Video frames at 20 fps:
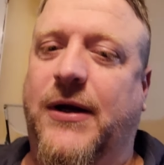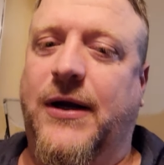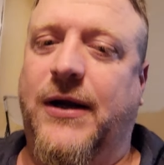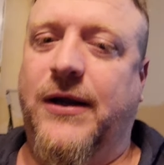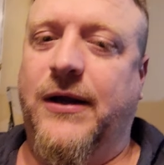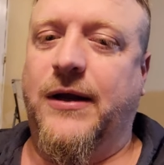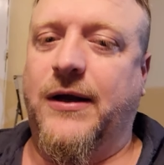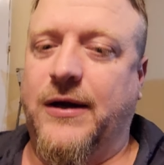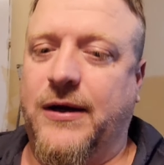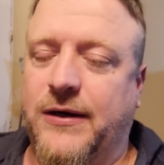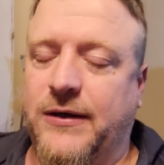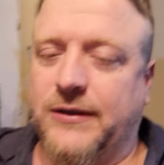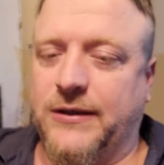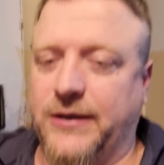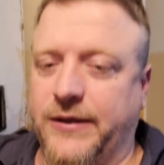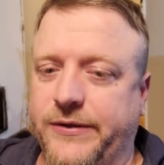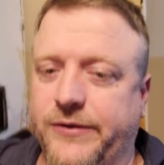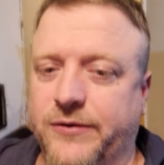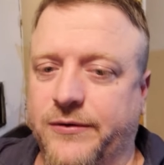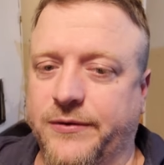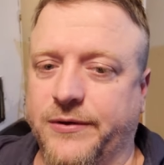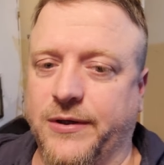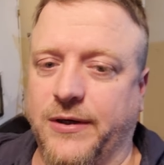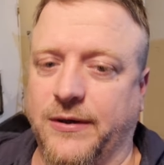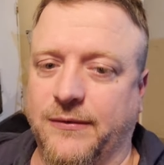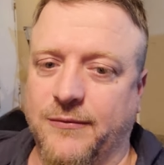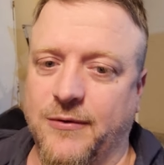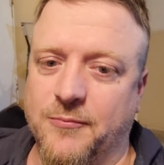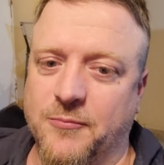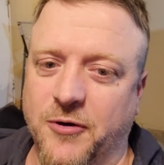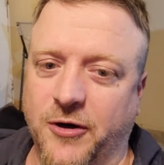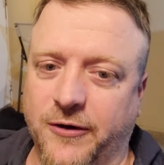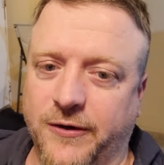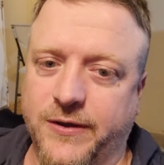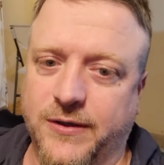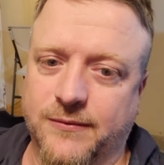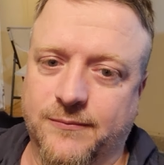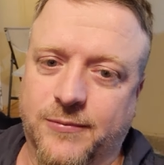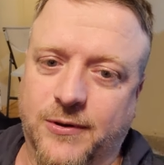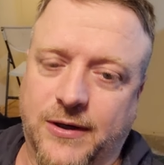I know that I'm
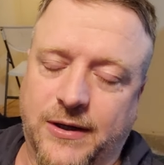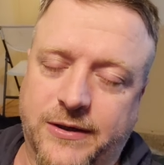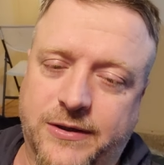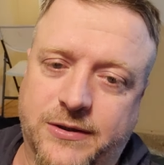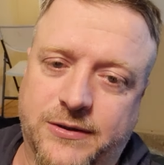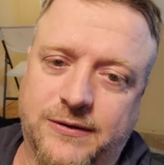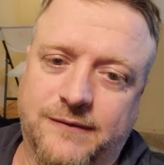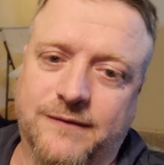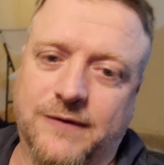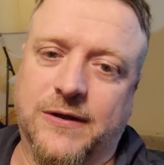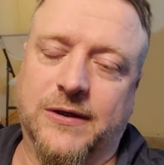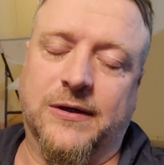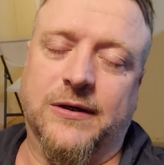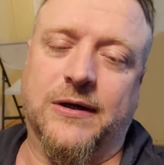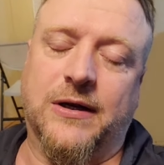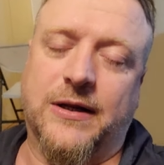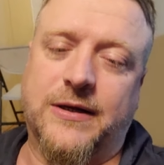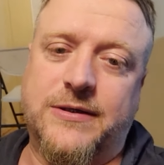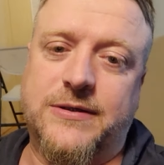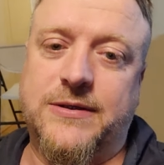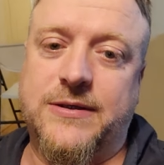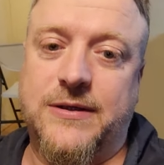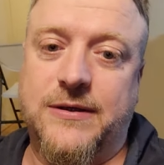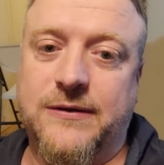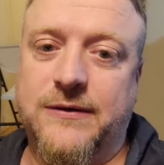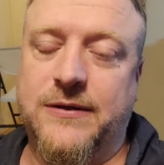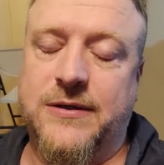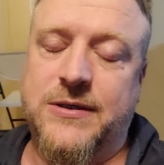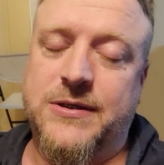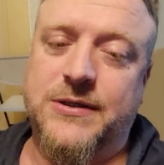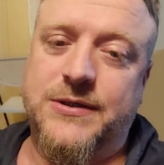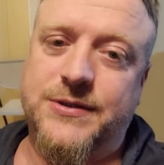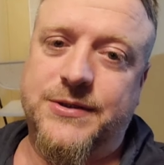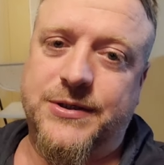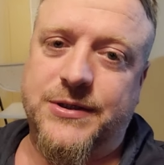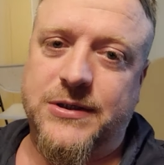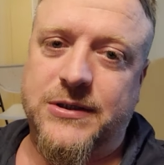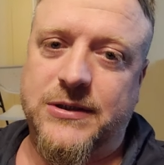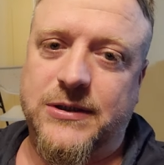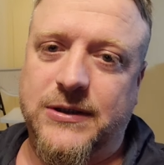American, but I couldn't even get an ID
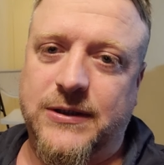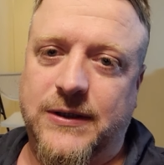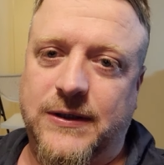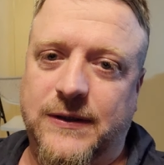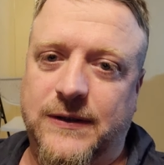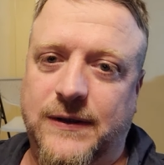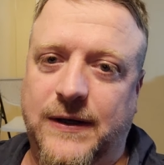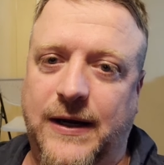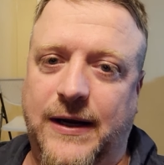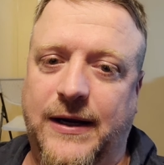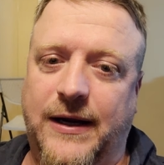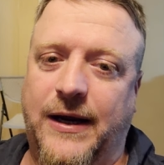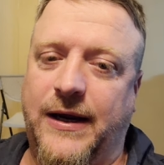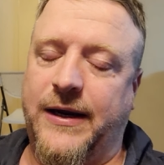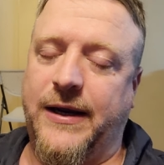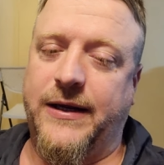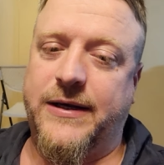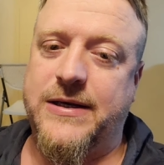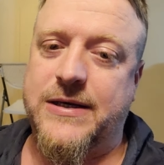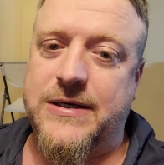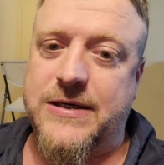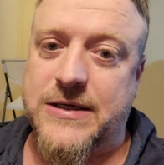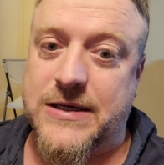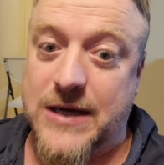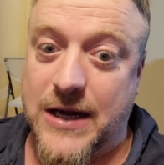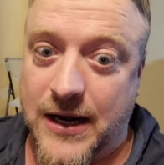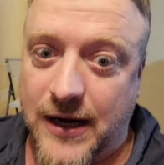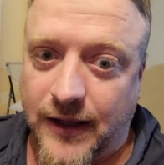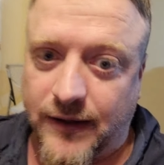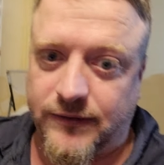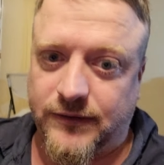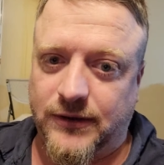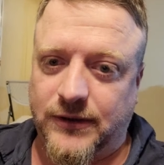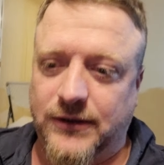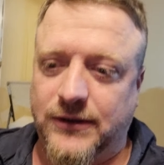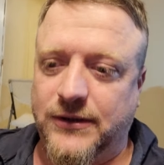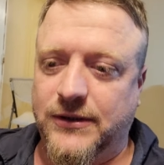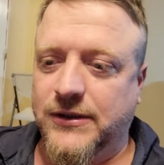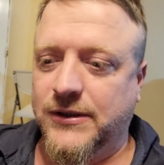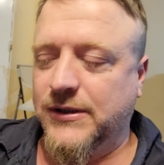easy, and I had
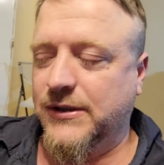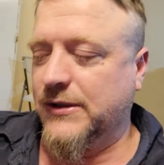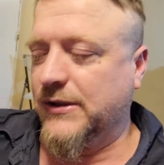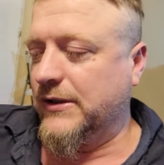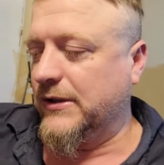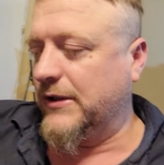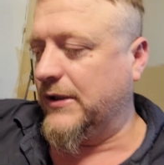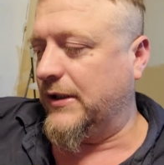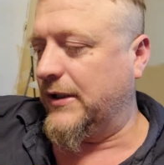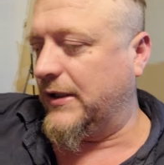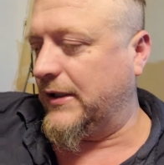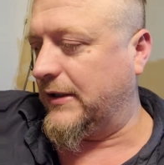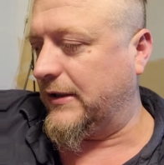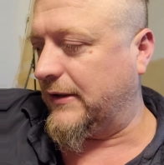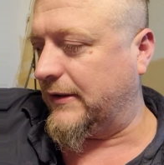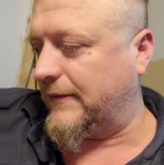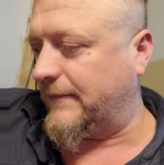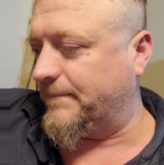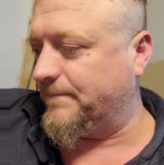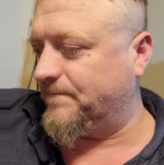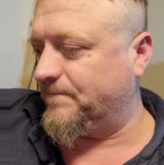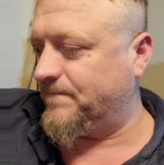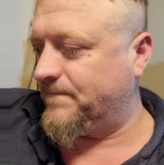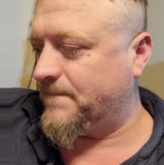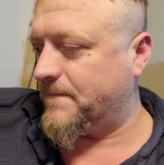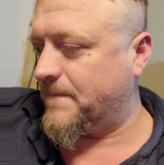nothing. And